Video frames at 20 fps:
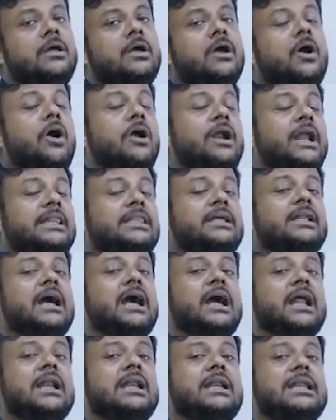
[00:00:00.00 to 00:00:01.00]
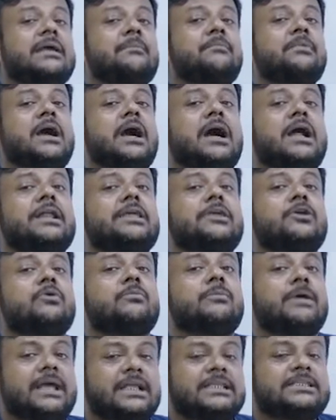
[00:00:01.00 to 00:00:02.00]
or rather unnamed
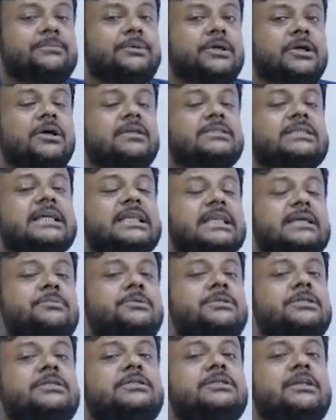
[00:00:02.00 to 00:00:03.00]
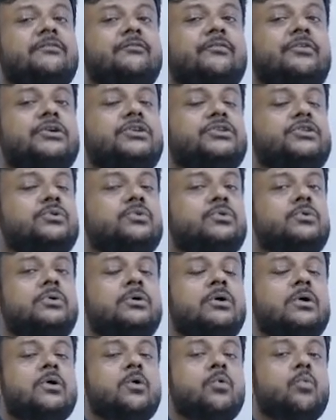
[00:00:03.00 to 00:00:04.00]
arguments, because ellipsis refers to
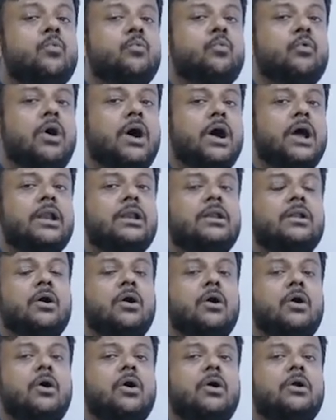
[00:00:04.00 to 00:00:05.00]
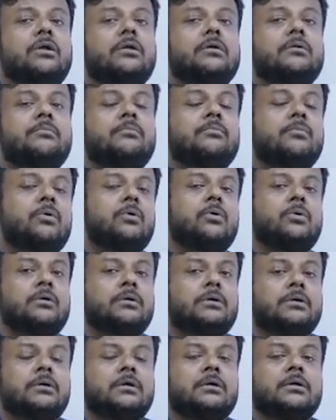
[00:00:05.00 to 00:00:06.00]
one or
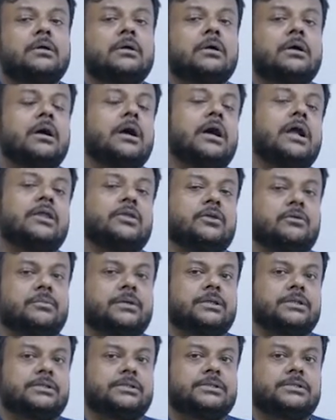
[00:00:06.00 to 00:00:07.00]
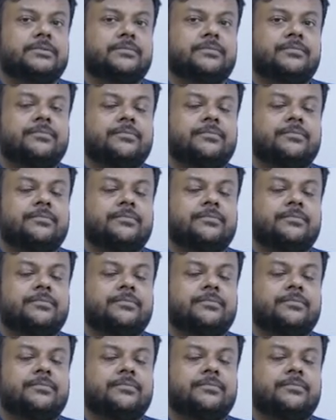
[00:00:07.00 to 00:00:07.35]
more arguments.